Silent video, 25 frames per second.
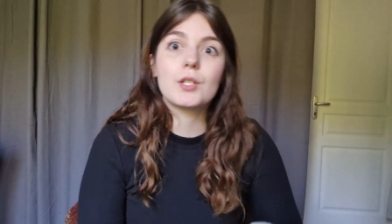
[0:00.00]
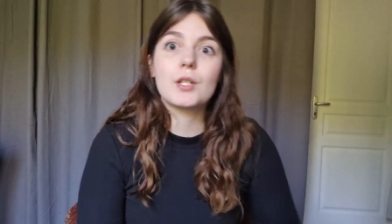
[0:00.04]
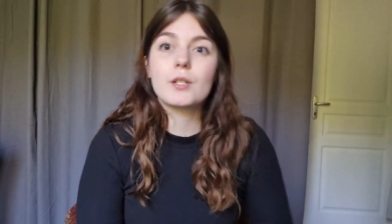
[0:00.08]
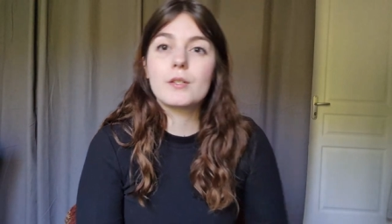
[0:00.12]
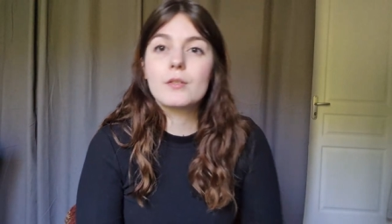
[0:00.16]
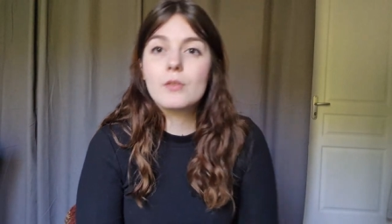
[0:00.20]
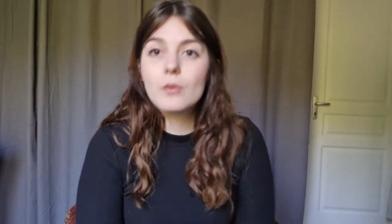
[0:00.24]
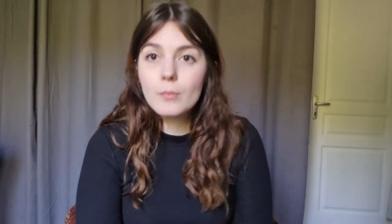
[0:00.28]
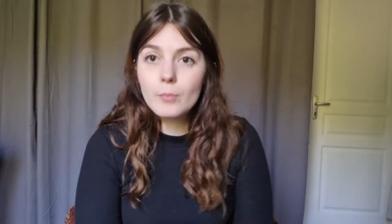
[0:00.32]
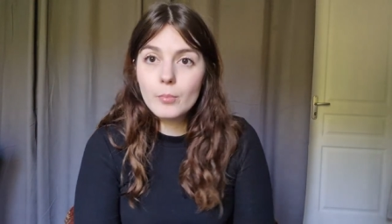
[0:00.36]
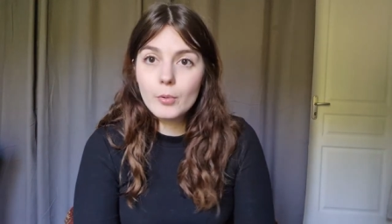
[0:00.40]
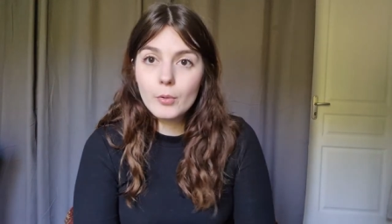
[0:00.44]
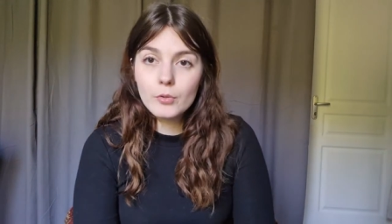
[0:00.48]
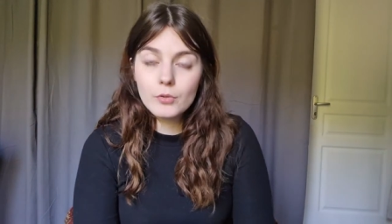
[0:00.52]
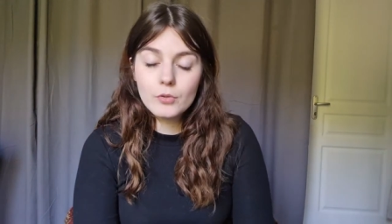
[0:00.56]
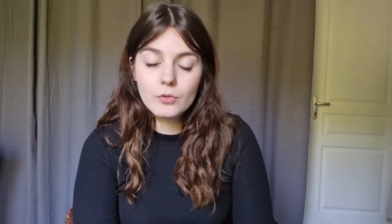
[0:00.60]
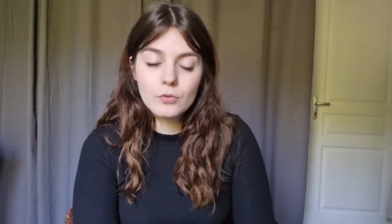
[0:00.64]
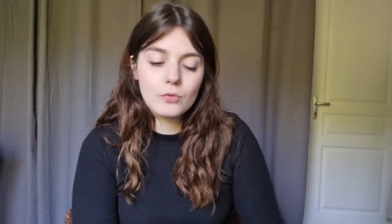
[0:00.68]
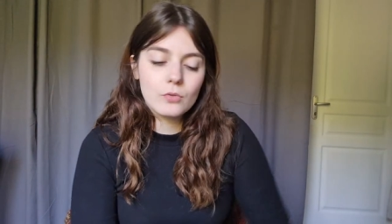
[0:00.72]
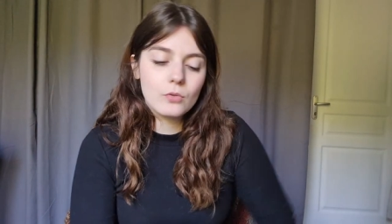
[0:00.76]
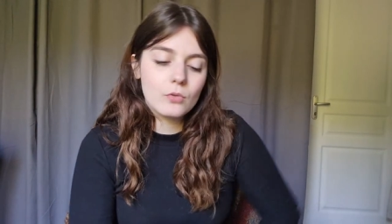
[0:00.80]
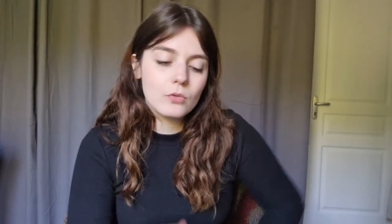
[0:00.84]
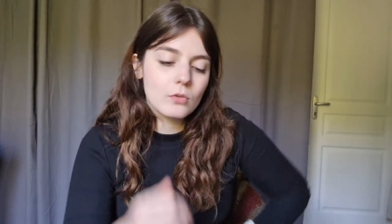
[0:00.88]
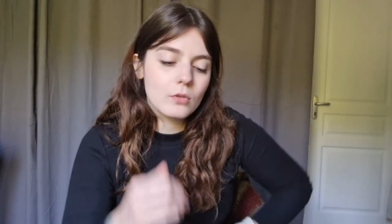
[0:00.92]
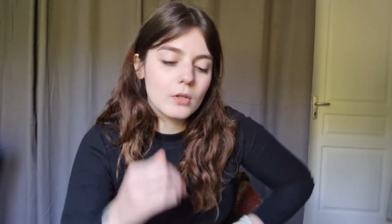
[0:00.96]
at some point
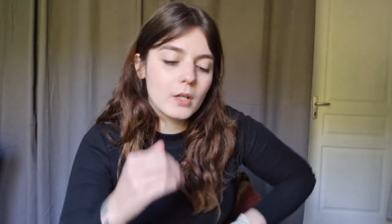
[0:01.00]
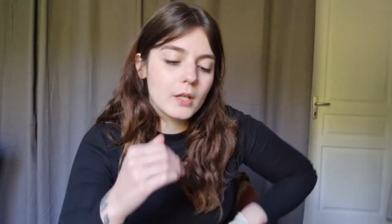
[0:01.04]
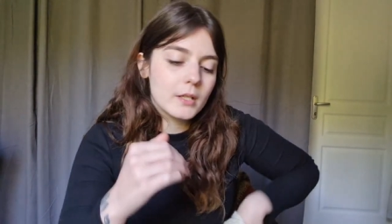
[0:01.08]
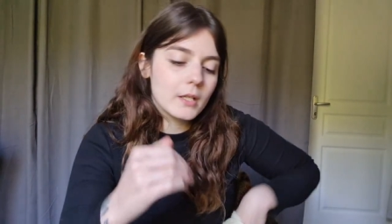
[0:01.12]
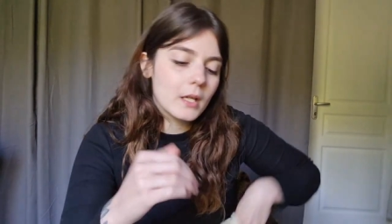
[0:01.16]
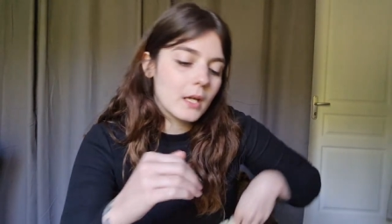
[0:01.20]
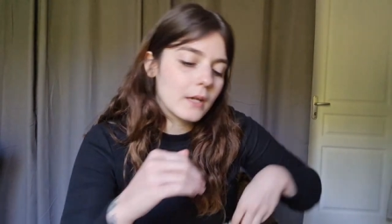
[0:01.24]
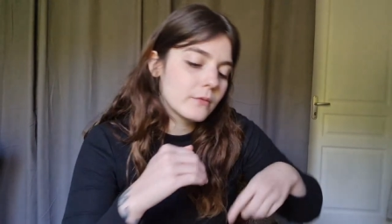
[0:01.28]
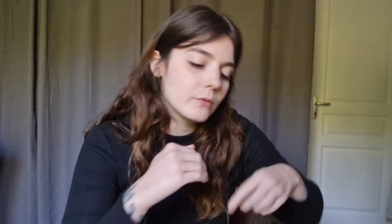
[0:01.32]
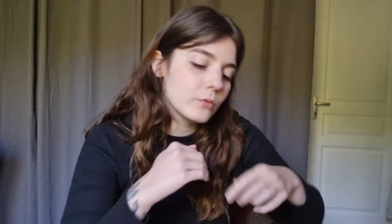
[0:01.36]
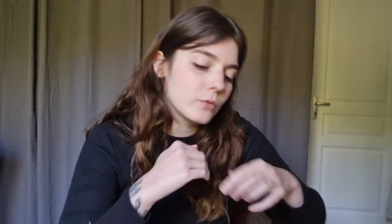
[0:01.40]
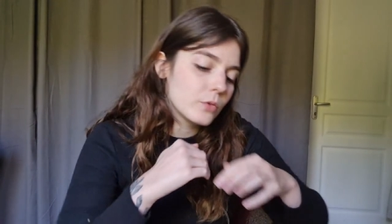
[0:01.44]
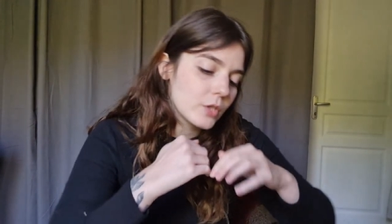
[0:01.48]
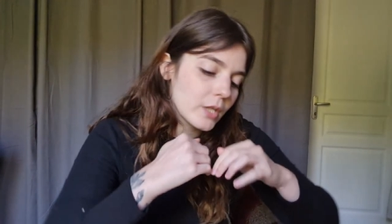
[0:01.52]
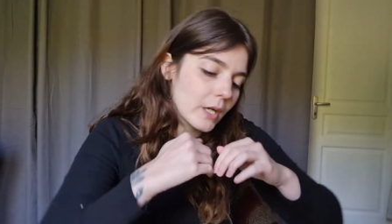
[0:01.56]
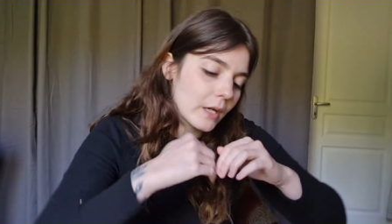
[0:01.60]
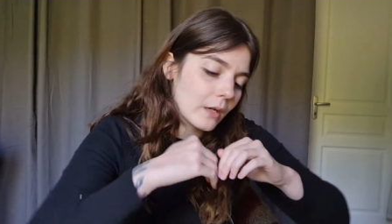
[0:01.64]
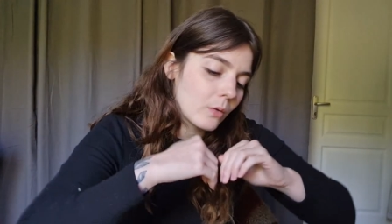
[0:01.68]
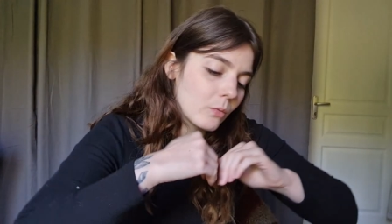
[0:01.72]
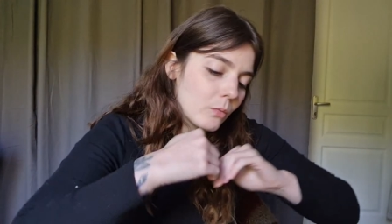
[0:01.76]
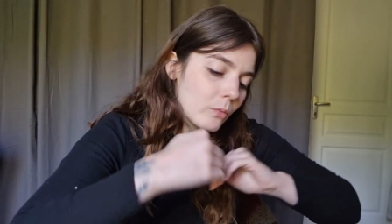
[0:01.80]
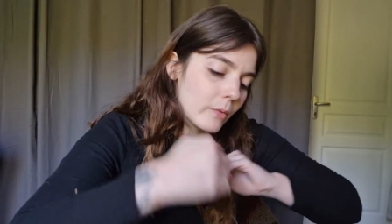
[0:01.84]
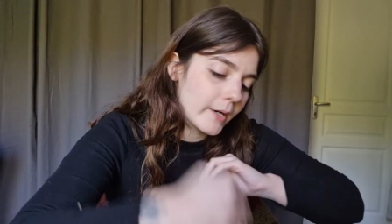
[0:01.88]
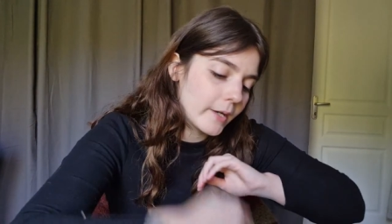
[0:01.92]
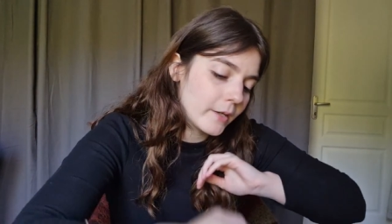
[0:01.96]
you're gonna have to
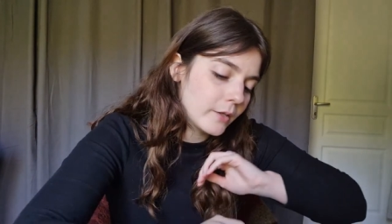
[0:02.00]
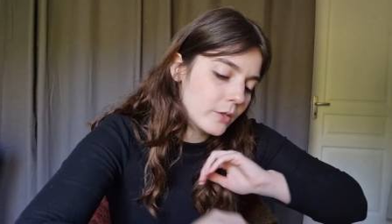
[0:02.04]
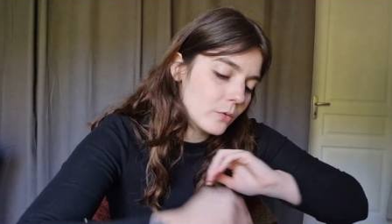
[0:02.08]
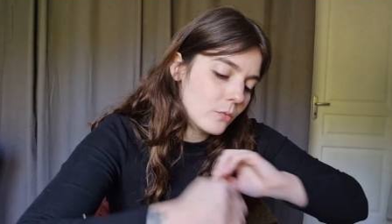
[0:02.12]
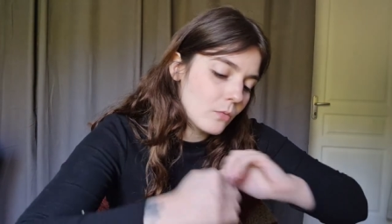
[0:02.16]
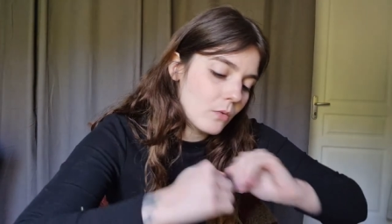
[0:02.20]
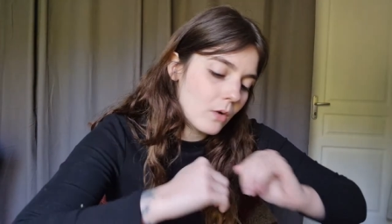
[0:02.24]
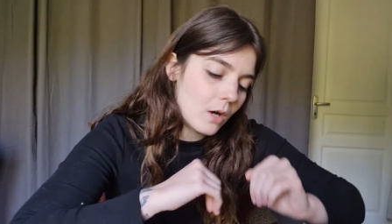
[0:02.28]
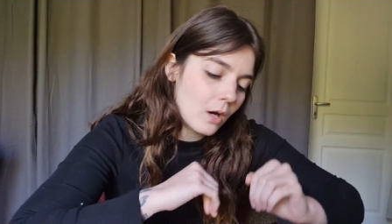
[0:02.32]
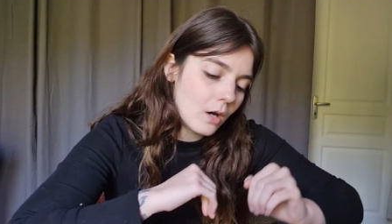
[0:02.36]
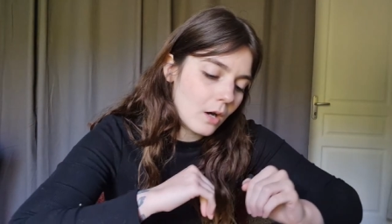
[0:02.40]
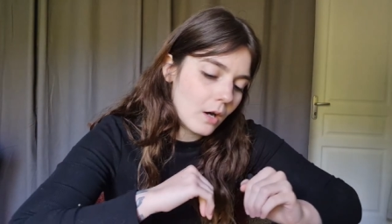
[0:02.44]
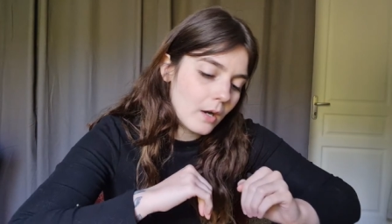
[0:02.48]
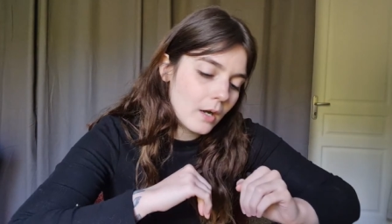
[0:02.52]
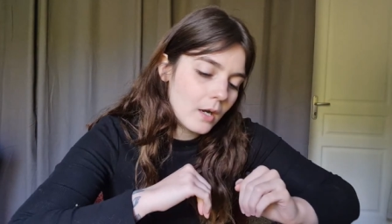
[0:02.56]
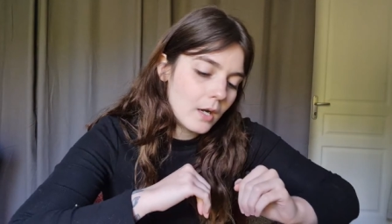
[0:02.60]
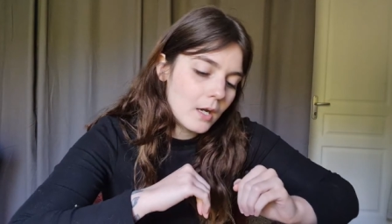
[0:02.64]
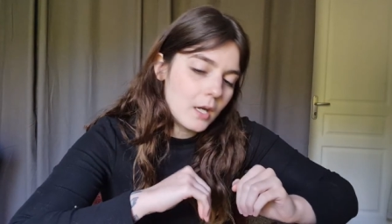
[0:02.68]
check where you are,